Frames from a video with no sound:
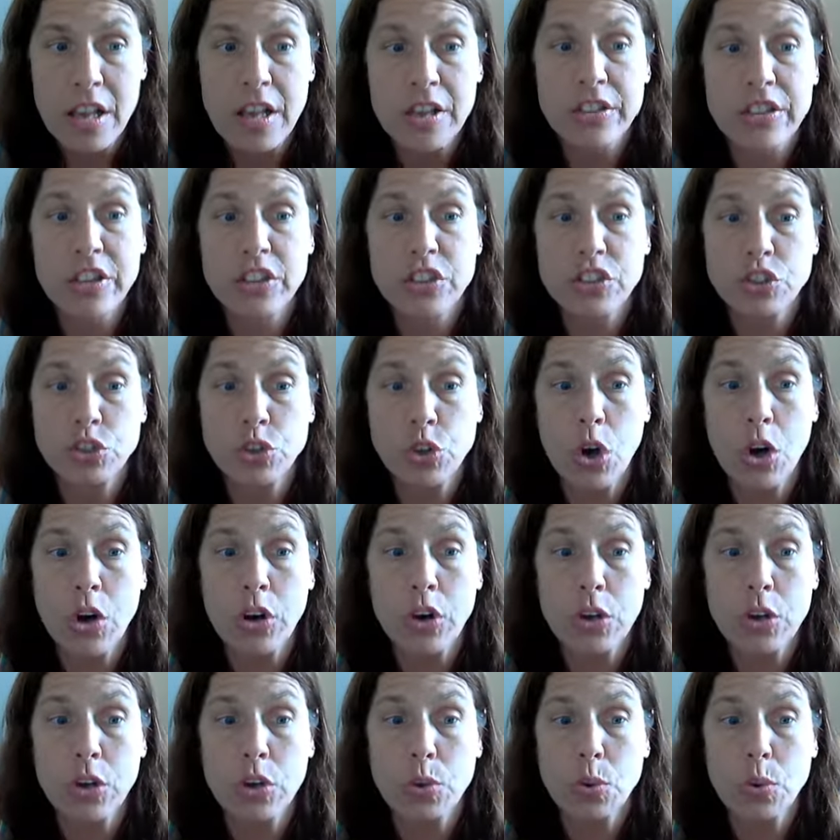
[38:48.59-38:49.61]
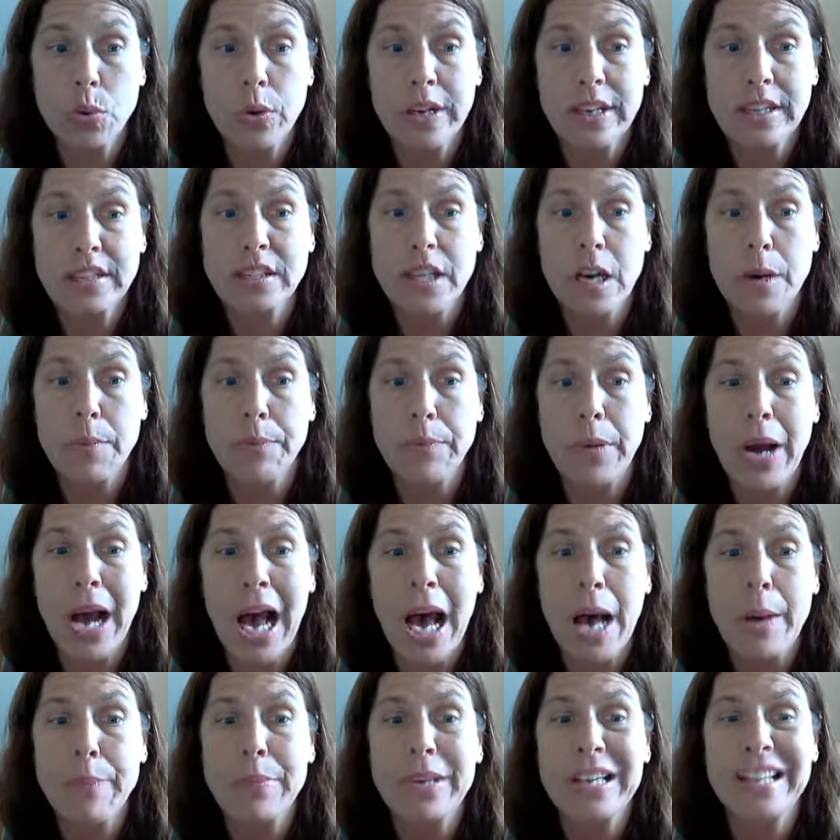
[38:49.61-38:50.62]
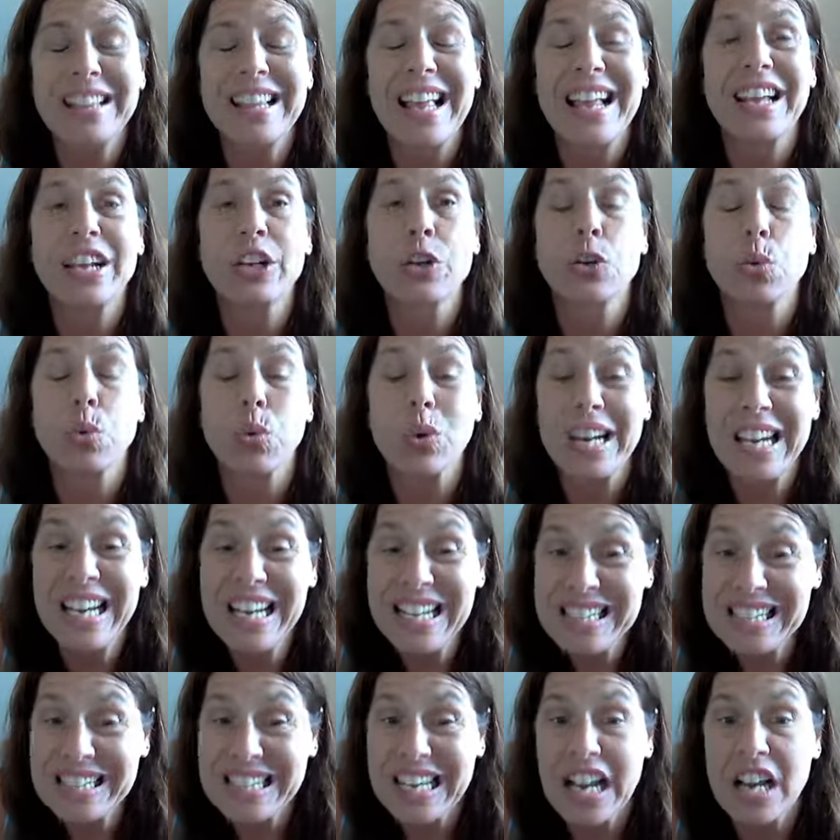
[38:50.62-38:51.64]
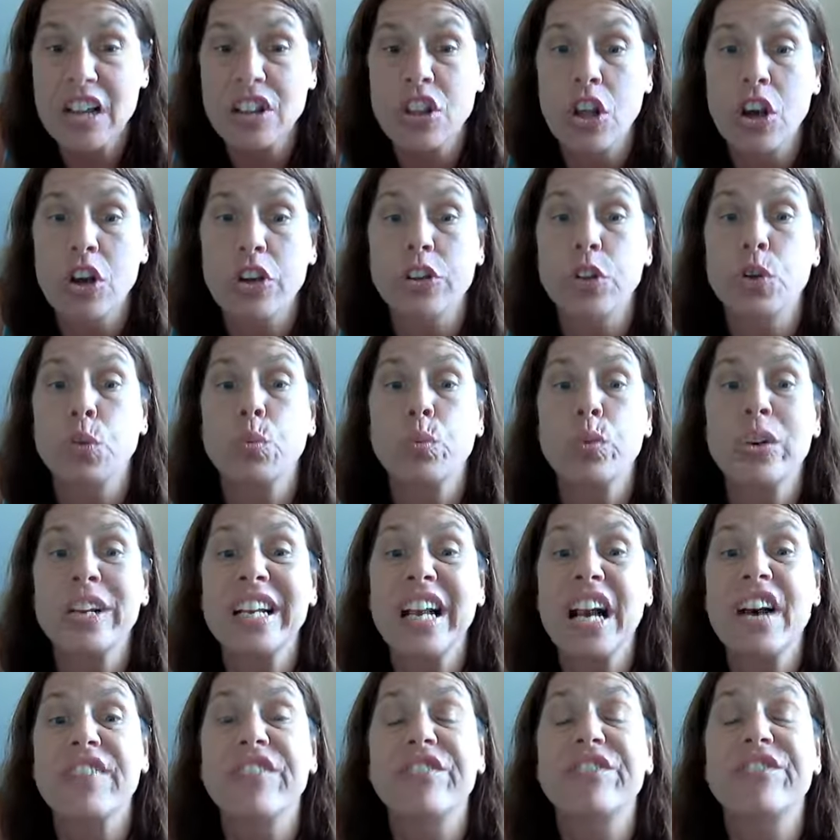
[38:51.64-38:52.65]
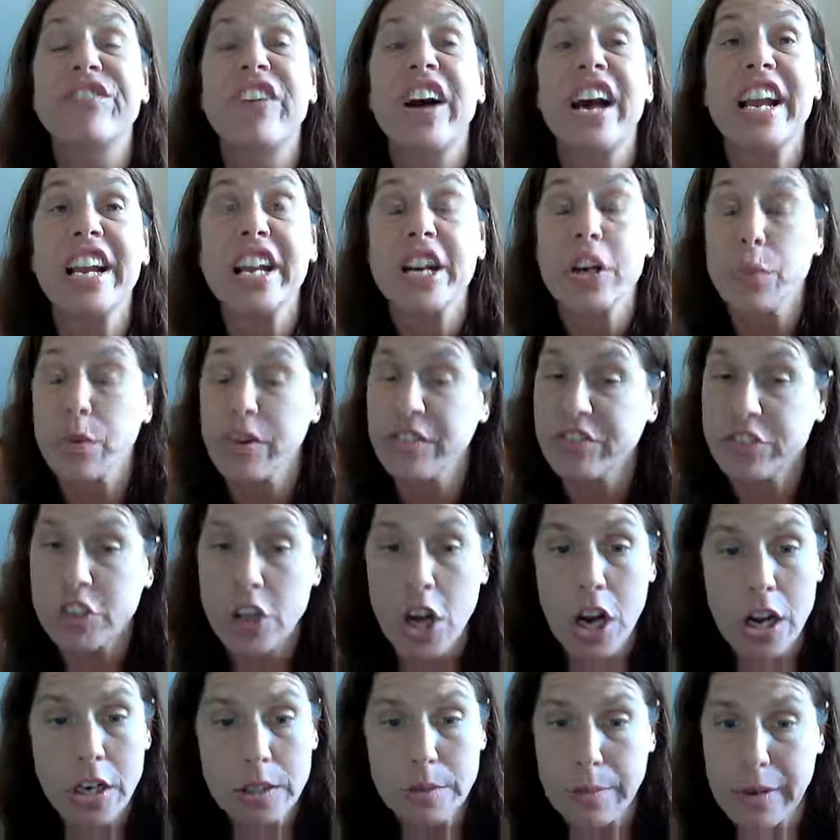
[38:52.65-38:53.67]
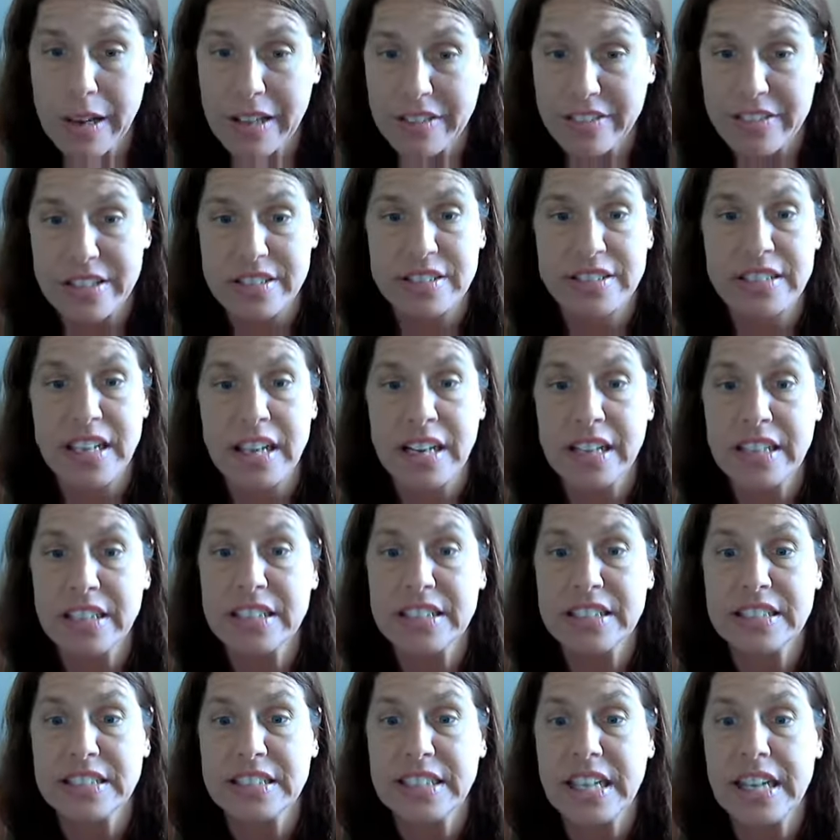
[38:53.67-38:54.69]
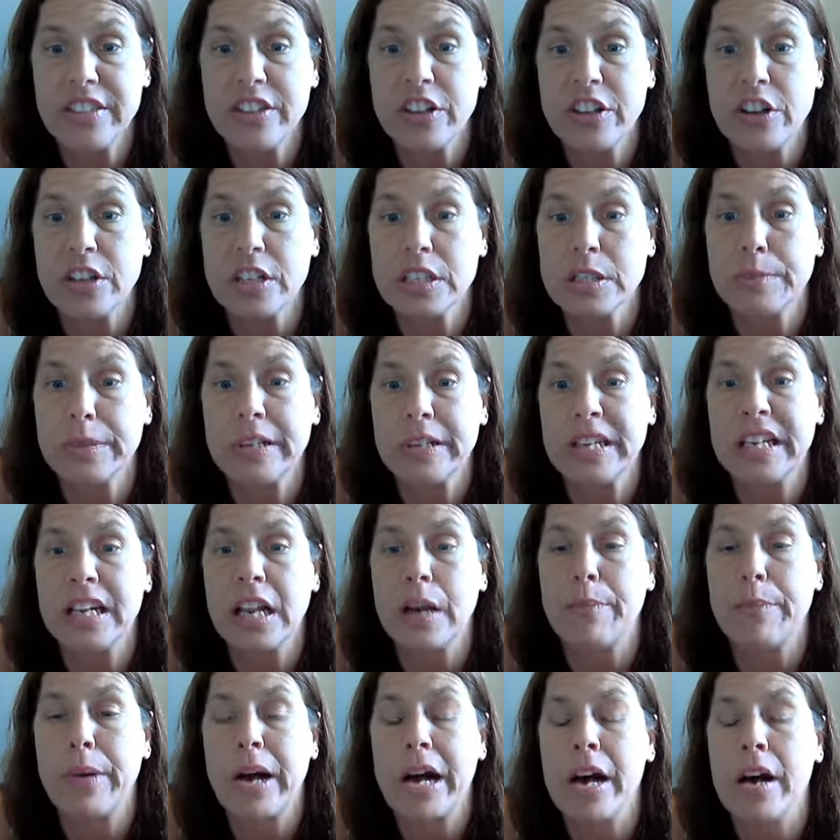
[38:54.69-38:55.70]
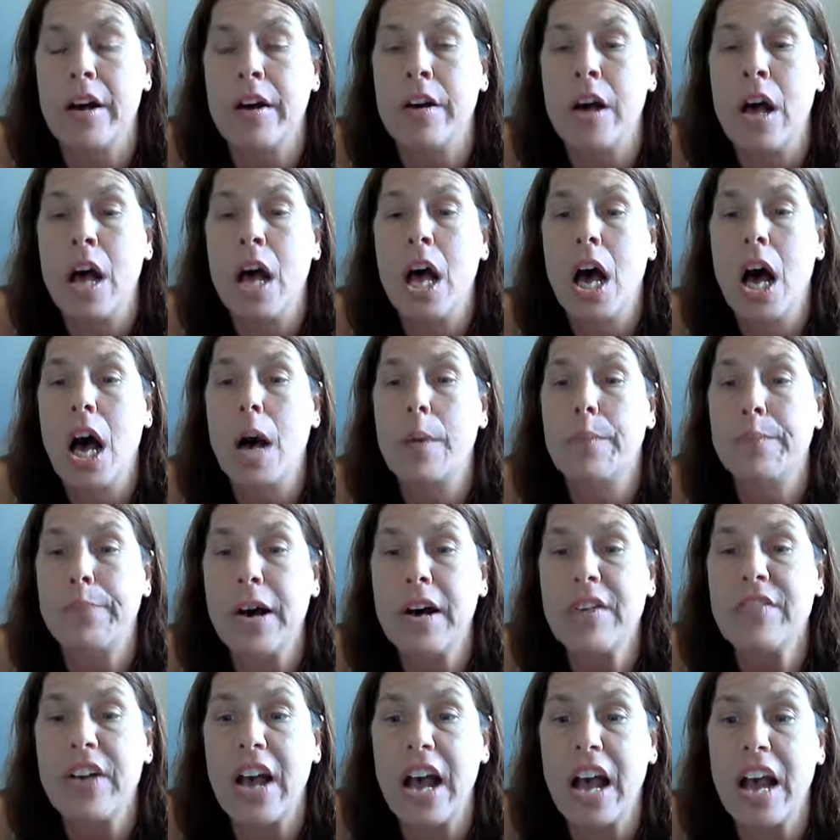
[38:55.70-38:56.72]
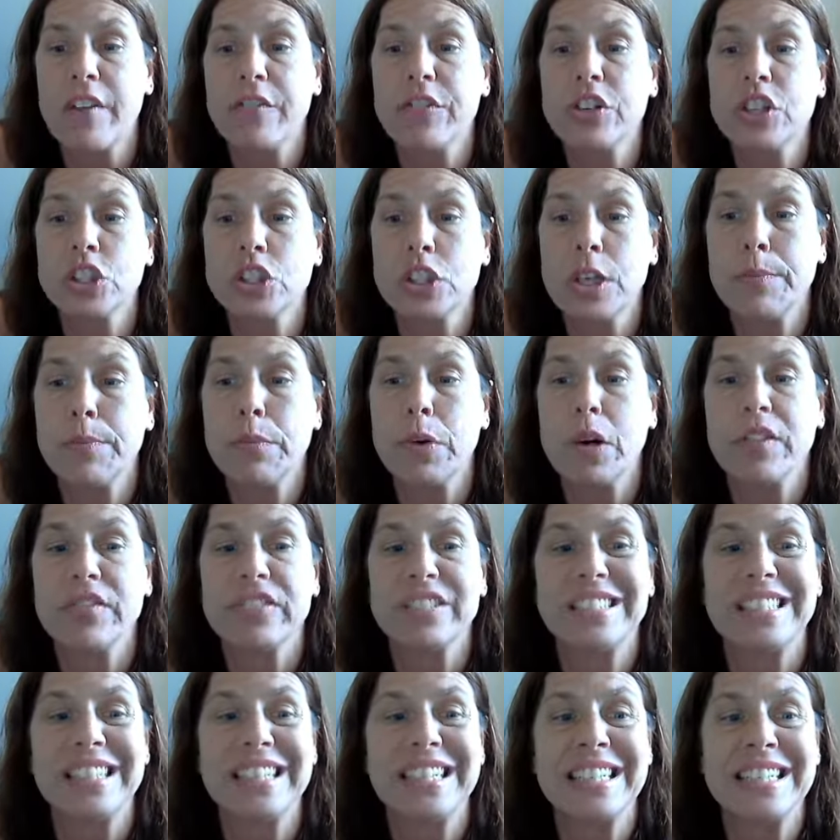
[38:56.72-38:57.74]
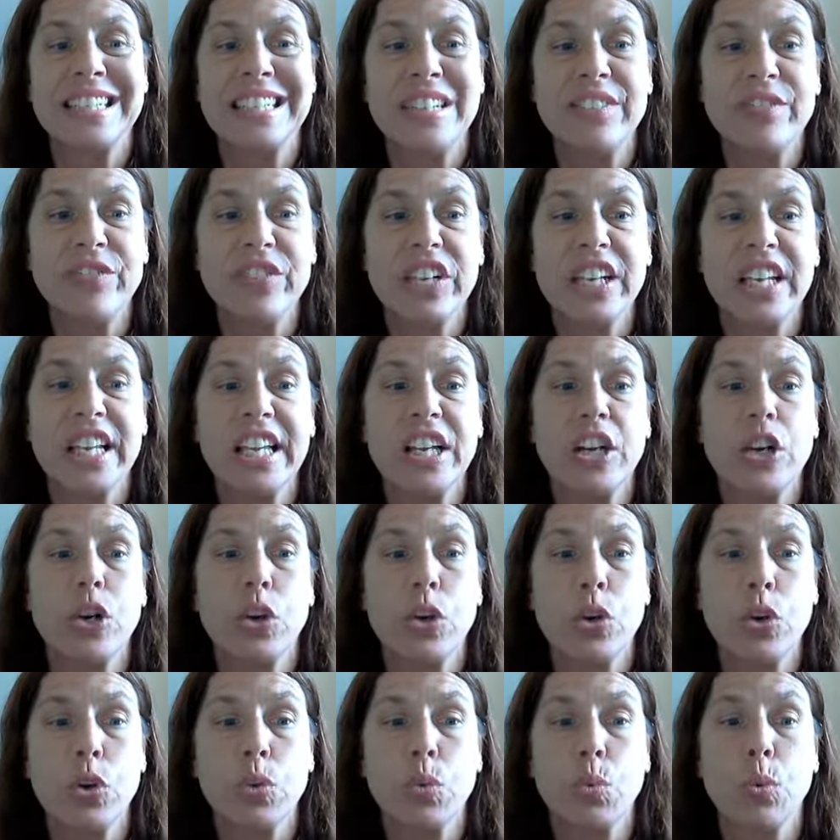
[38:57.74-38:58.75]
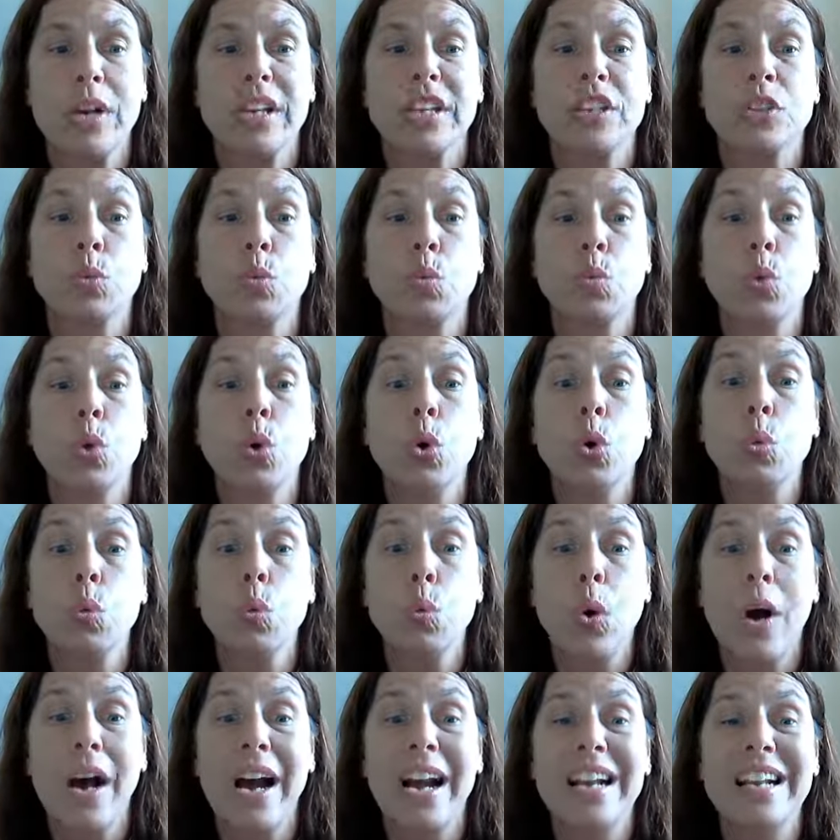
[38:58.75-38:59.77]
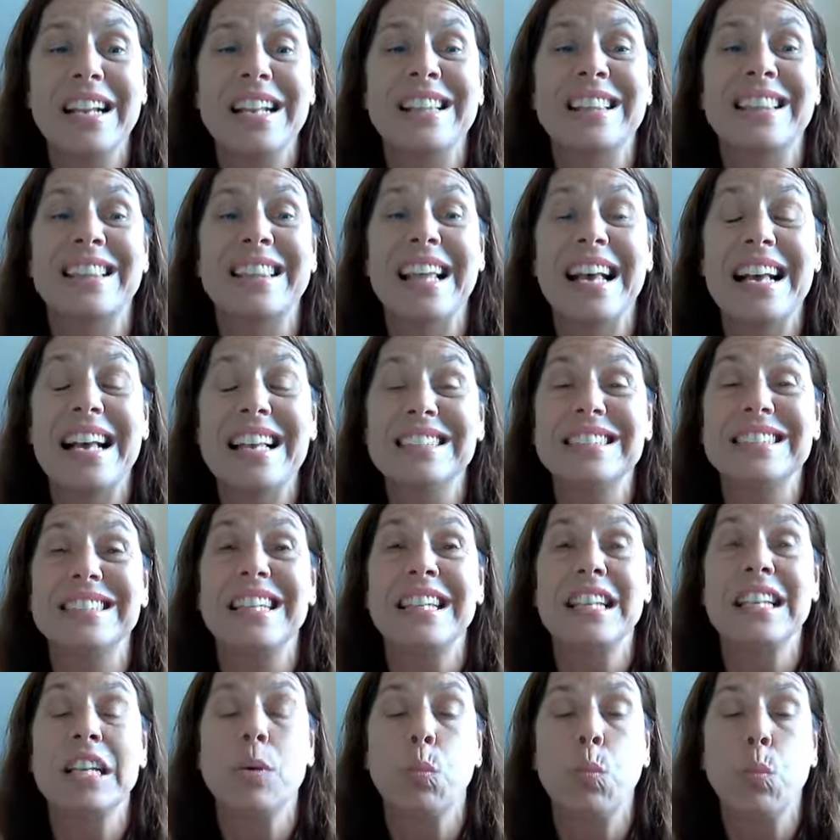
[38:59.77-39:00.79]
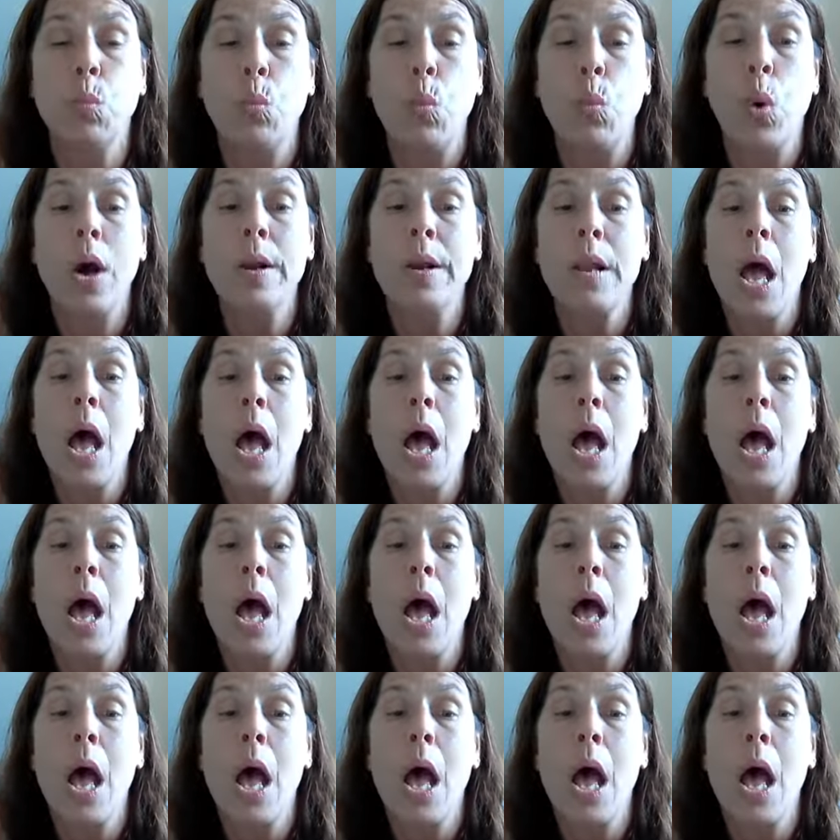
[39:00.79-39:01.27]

The strong earthquakes are popping like crazy along the Ring of Fire. We've talked about this. Scientists say there has been about above average number of significant earthquakes worldwide in less than a one